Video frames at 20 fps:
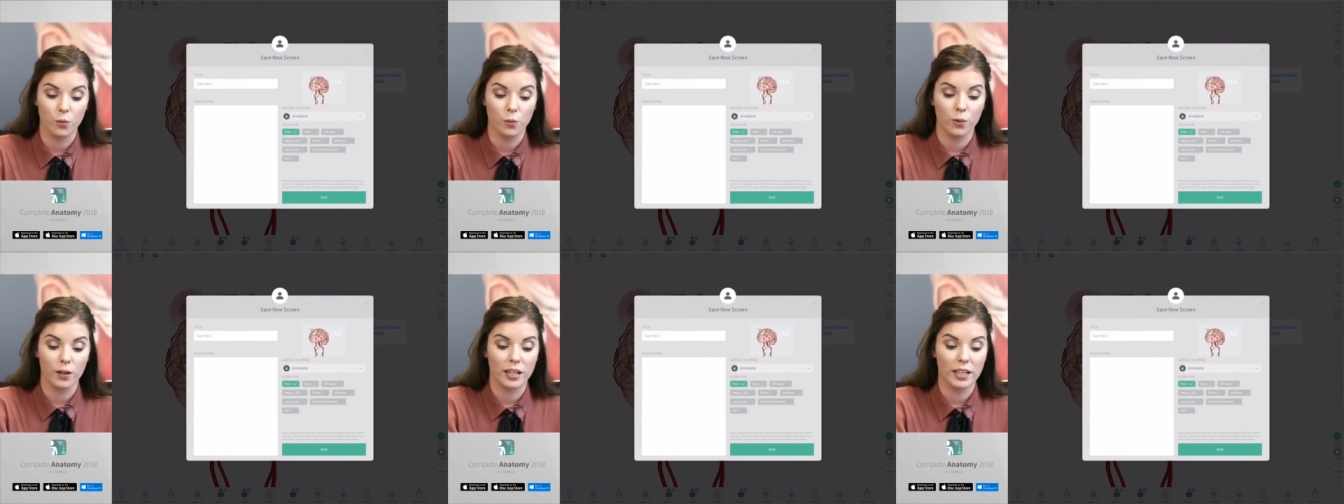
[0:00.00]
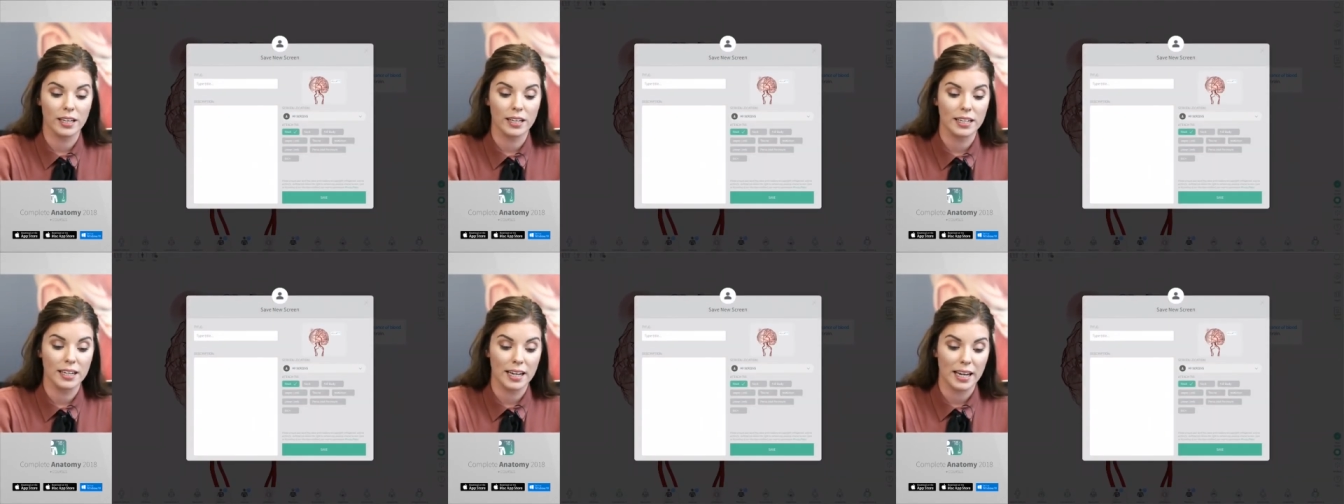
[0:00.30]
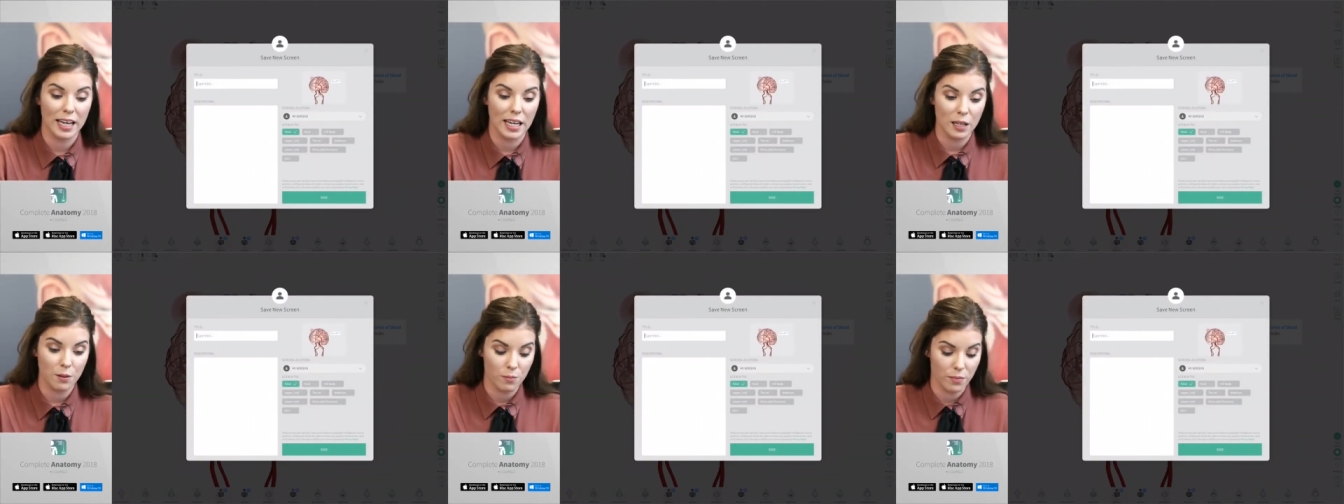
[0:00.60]
where you can
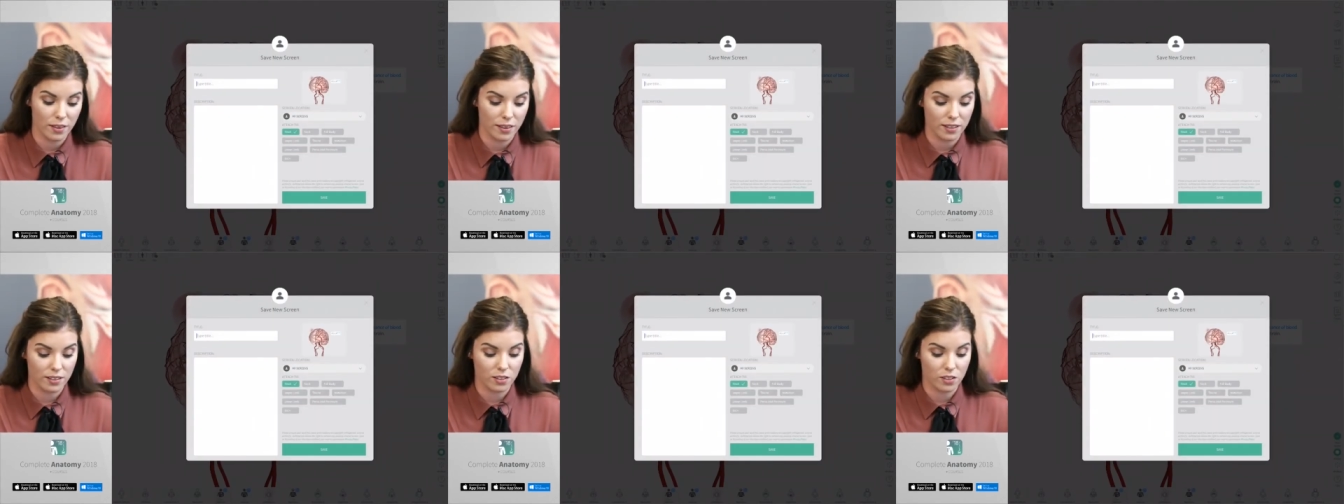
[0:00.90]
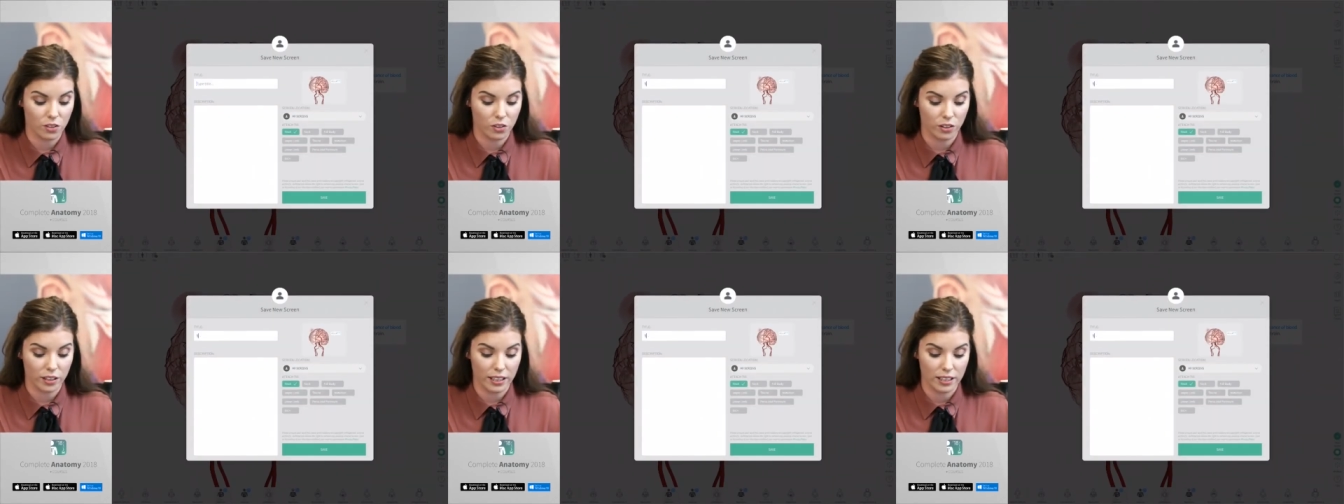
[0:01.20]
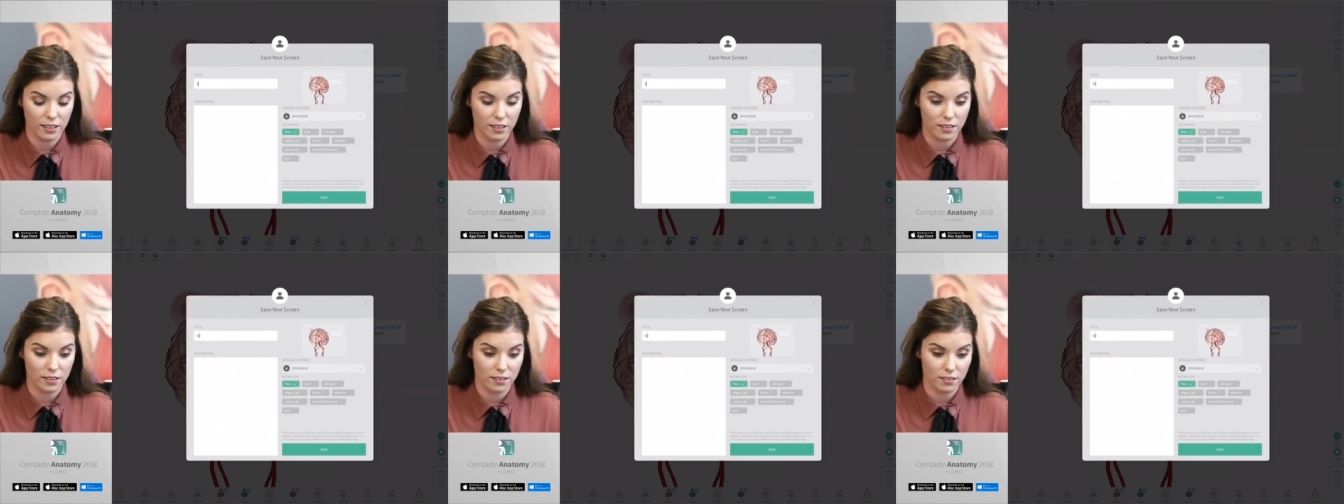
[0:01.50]
name this
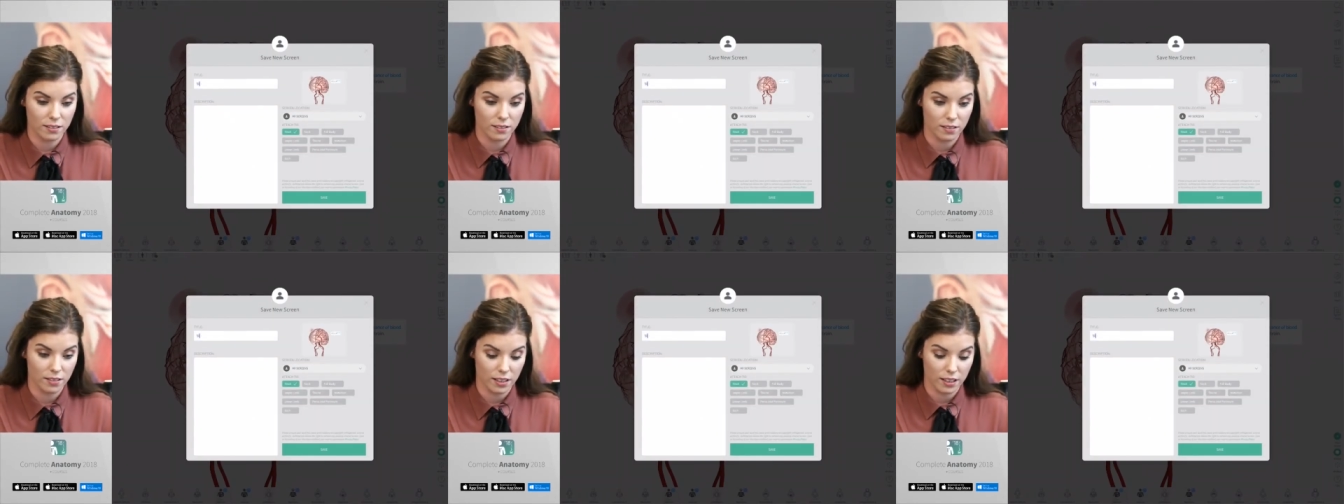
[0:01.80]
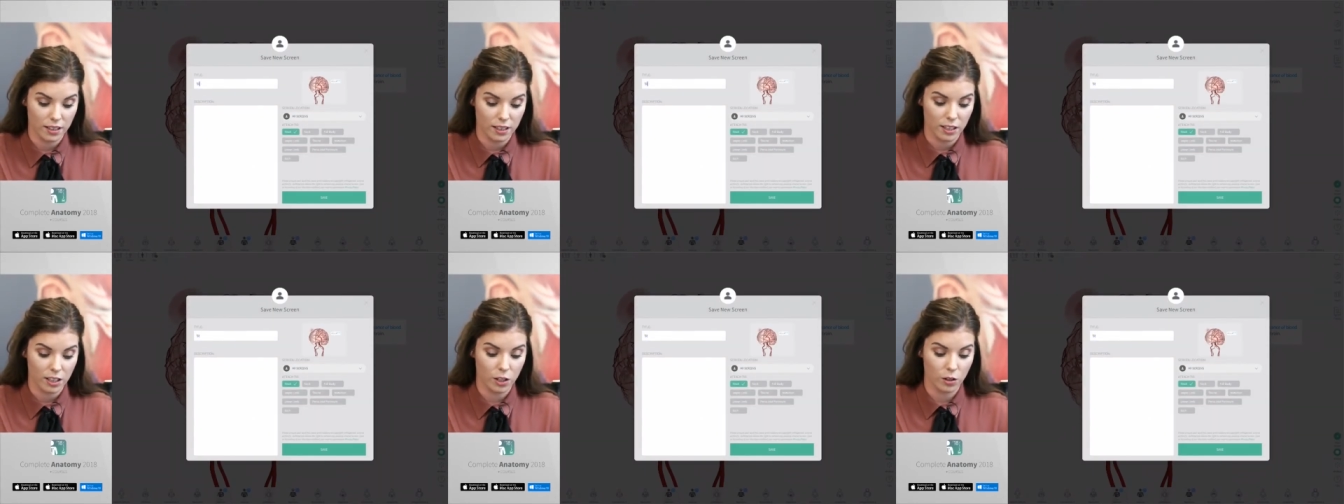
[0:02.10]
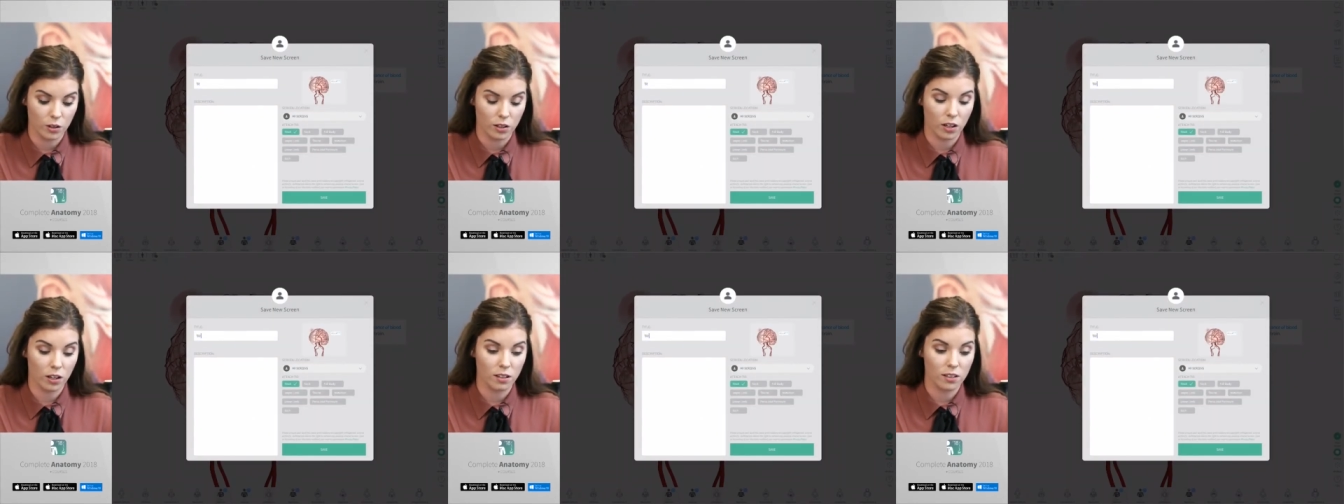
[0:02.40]
screen. You
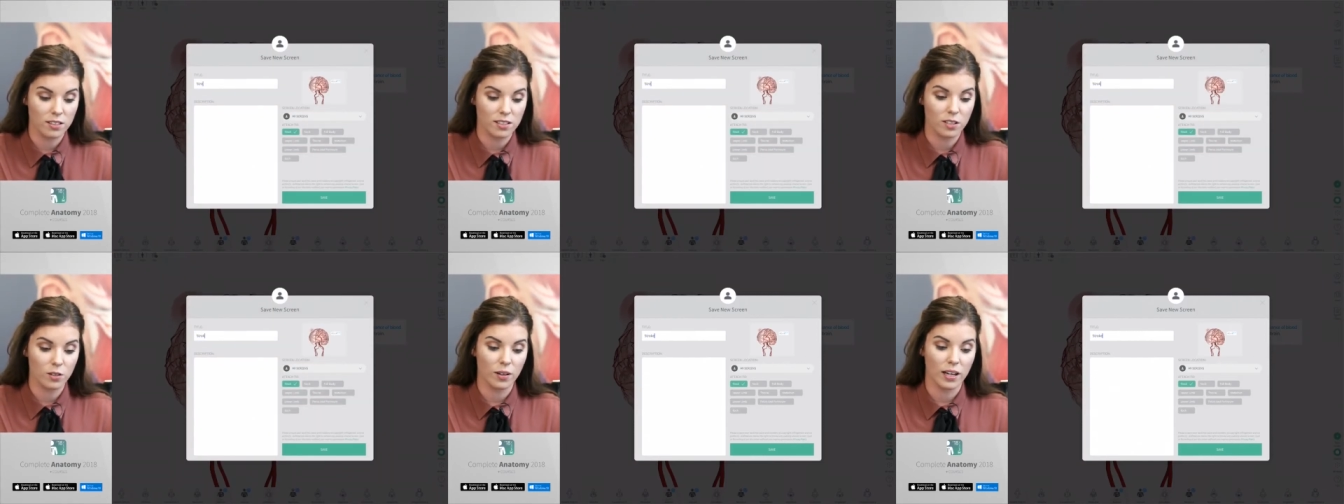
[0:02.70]
can also